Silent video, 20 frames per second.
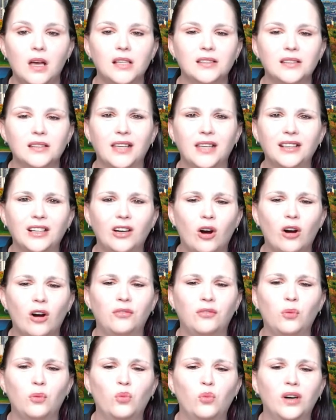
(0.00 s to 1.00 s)
setting off
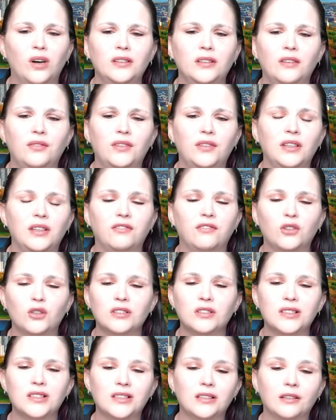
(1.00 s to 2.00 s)
one of the
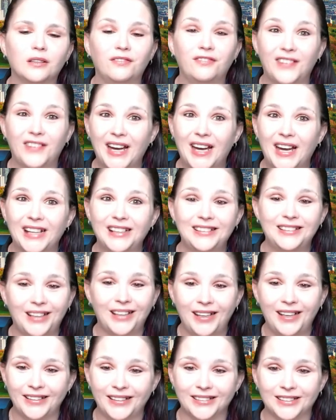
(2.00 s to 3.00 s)
first fad
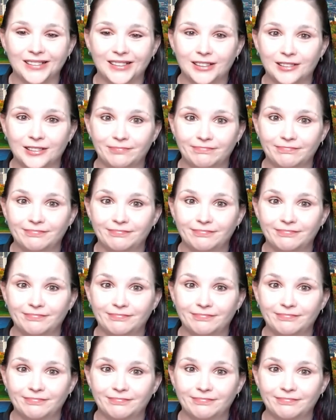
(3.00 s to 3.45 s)
diets.